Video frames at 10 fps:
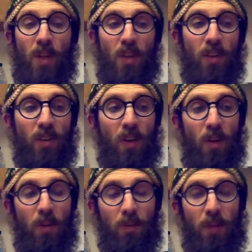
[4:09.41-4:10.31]

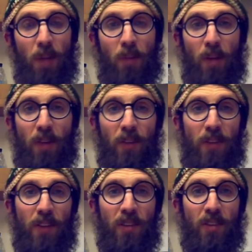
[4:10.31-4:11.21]
So I'm grateful
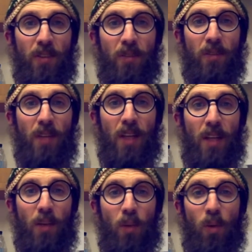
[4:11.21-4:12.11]
things didn't end
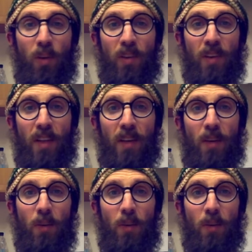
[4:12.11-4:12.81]
up worse than they